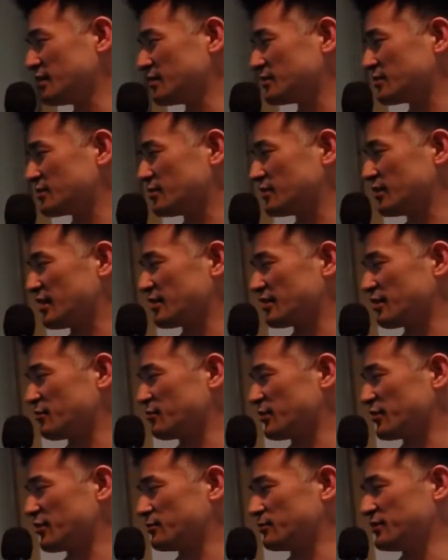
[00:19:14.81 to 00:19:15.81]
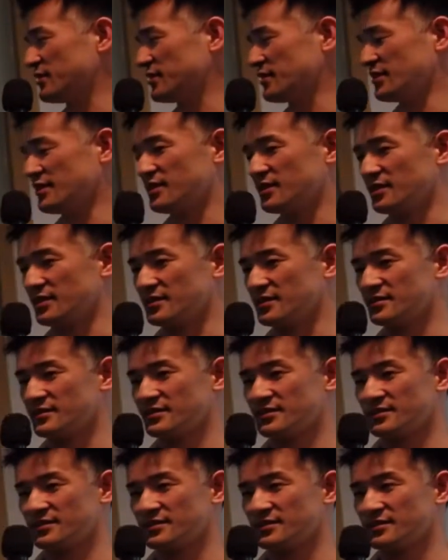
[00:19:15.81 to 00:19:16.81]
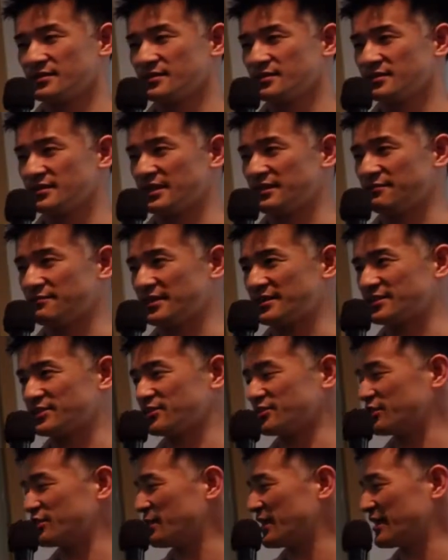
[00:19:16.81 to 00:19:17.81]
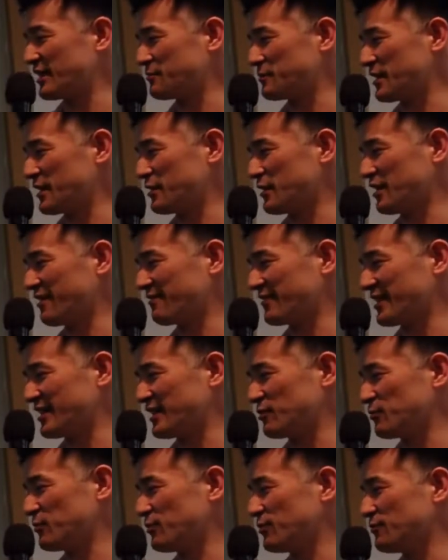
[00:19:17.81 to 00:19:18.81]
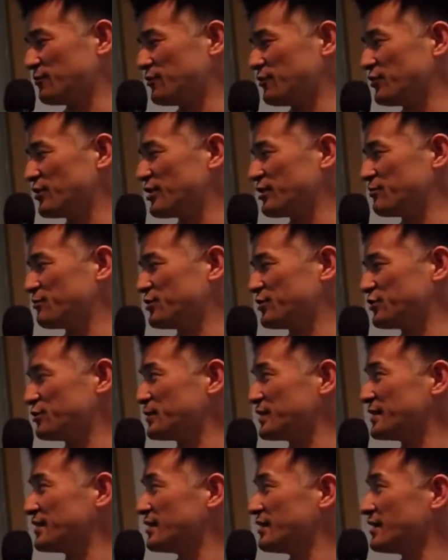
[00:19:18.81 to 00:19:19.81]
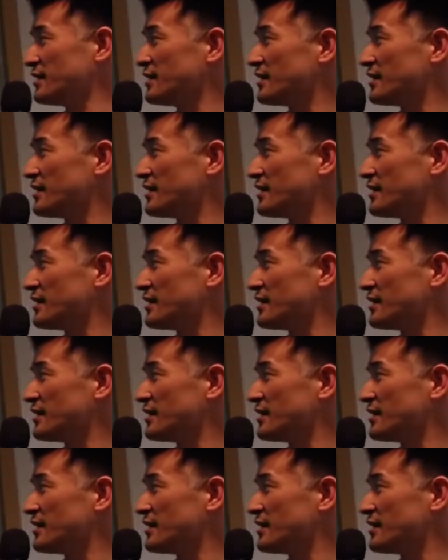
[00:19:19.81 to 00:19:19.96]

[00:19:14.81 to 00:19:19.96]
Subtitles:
So at the bottom, C functions are made available for mruby,